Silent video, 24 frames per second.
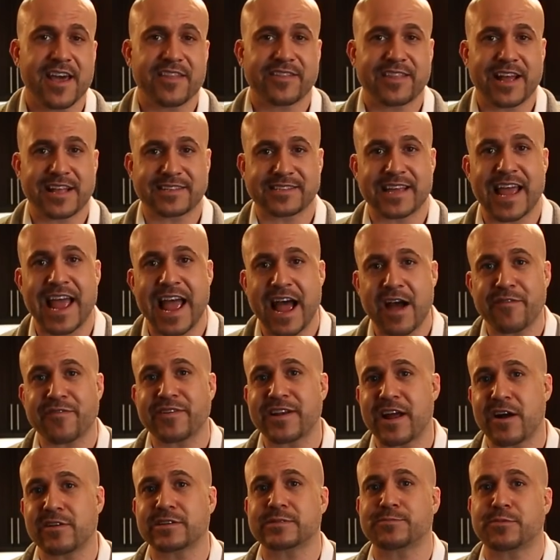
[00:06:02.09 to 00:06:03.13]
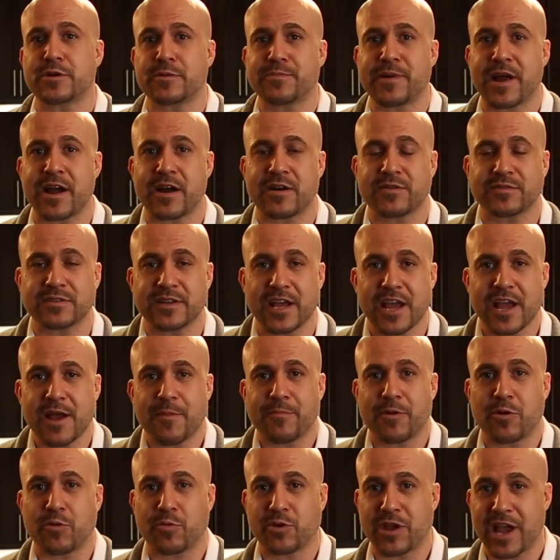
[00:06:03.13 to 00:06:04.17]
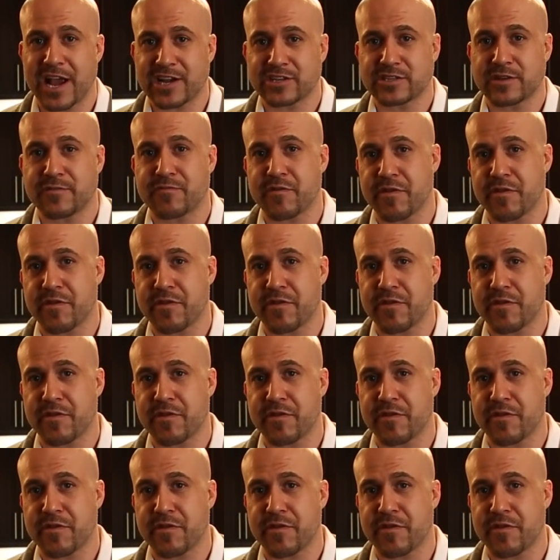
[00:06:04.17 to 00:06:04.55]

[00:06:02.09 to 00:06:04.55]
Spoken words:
That's half an ounce per pound. But we actually,